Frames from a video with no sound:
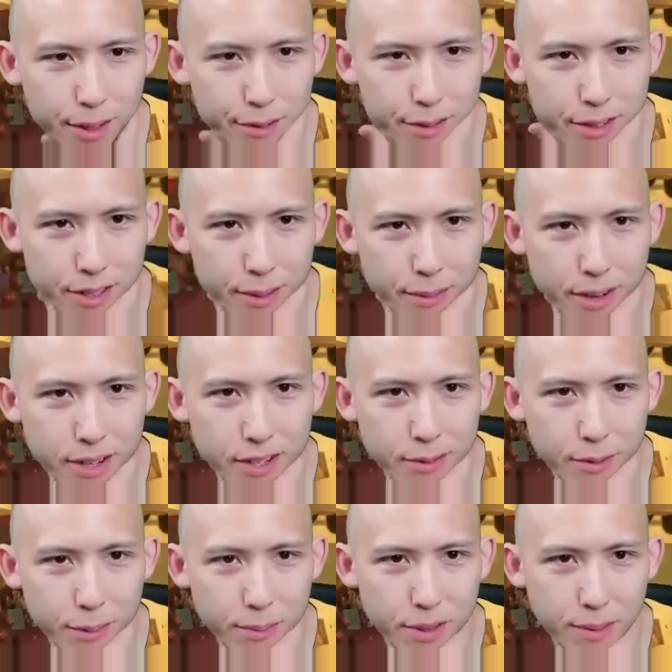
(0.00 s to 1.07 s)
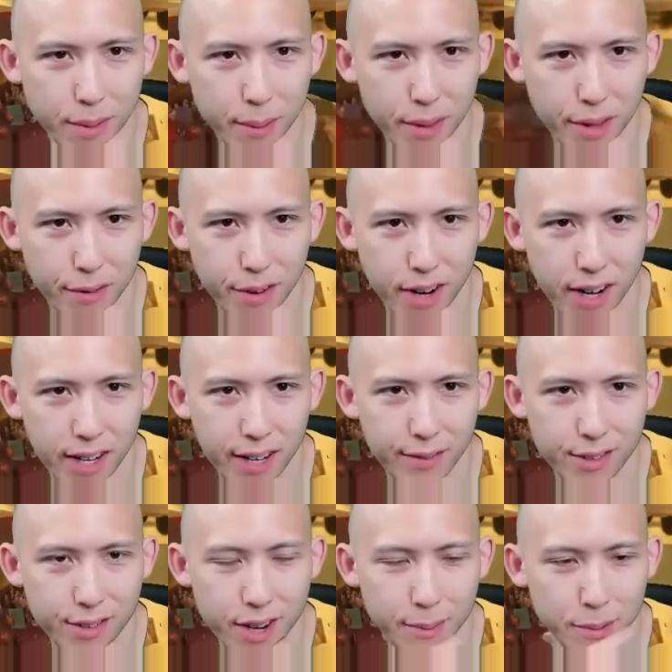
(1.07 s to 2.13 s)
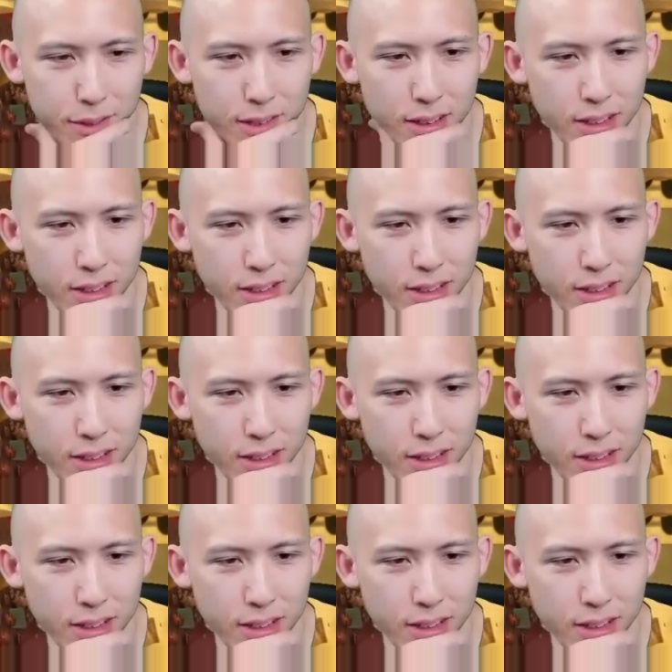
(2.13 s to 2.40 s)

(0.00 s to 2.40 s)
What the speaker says: for some reason. Whoops, maybe they forgot to give trample.